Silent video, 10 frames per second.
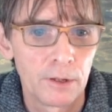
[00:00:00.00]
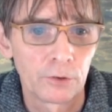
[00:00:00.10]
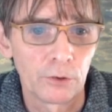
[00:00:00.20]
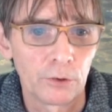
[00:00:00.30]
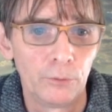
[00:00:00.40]

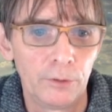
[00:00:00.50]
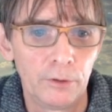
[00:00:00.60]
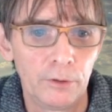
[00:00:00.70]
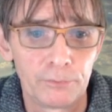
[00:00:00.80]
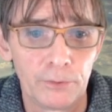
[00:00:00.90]
So on
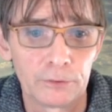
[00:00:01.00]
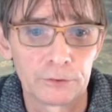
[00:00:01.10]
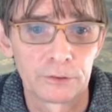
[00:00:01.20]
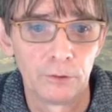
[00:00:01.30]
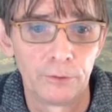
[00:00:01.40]

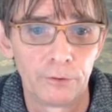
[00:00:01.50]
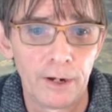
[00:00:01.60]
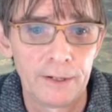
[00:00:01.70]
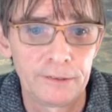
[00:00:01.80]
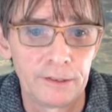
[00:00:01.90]
the
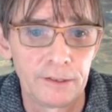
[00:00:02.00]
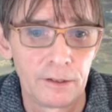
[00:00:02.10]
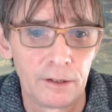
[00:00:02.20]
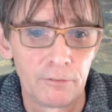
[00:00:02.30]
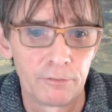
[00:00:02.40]
rising
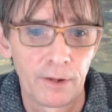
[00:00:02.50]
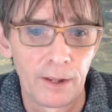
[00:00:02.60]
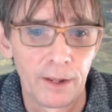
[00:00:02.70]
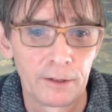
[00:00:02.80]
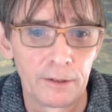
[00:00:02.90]

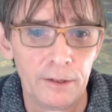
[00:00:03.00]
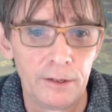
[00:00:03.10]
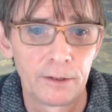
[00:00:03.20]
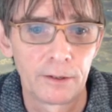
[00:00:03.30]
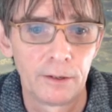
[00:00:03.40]
flank
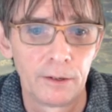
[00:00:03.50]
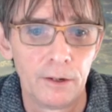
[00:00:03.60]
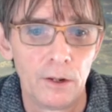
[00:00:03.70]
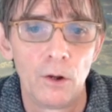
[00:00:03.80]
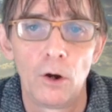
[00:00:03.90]
here
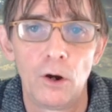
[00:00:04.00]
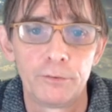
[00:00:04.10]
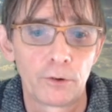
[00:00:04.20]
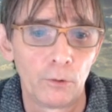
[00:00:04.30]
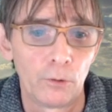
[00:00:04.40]
of
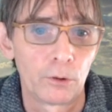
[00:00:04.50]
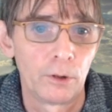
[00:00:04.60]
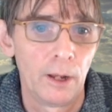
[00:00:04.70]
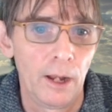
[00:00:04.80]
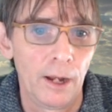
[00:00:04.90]
the clock,
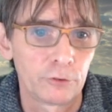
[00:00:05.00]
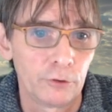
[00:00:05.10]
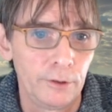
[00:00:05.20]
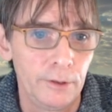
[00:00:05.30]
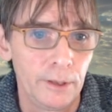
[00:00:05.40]

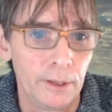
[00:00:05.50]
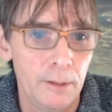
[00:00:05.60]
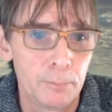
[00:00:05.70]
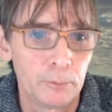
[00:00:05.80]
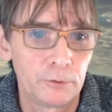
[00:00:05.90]
actually the
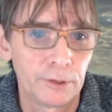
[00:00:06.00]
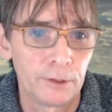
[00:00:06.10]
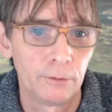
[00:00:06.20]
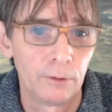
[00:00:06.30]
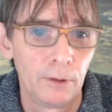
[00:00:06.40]
input
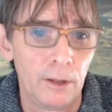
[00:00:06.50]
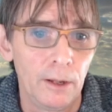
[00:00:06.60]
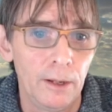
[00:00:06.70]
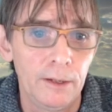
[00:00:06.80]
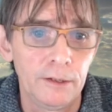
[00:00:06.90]
signal
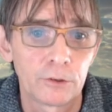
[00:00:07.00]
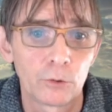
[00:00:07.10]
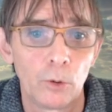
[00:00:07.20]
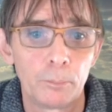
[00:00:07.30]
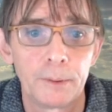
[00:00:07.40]
is
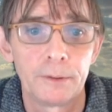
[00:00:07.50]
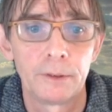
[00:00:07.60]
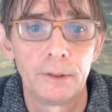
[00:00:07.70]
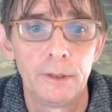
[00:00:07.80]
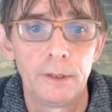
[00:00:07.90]
copied
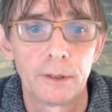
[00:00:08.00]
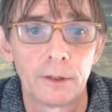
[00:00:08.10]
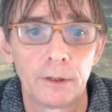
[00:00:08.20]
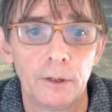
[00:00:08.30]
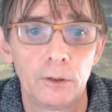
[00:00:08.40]

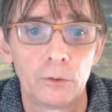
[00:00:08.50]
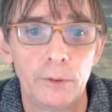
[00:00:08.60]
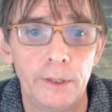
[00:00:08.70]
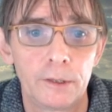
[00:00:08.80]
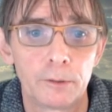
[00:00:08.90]
here to
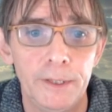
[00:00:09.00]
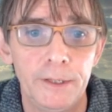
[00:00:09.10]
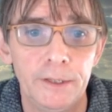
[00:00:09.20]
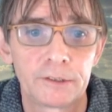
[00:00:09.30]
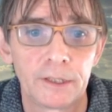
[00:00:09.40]
the
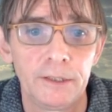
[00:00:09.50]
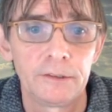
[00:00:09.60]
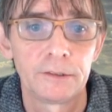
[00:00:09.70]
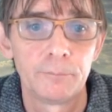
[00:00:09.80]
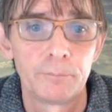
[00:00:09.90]
intermediate
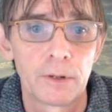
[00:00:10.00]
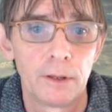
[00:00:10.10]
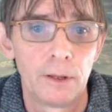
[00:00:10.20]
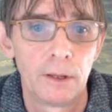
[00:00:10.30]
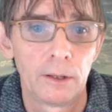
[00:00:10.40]
stage,
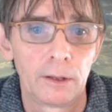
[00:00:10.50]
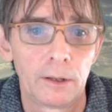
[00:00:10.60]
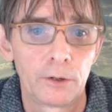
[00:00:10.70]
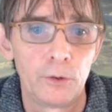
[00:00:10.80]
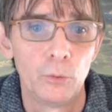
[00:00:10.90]
the
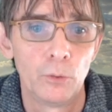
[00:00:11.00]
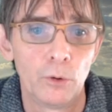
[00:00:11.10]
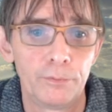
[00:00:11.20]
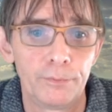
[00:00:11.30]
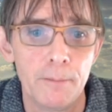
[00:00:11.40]
Q
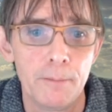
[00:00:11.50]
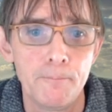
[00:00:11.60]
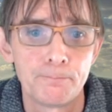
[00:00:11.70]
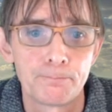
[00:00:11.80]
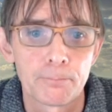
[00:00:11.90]
of M,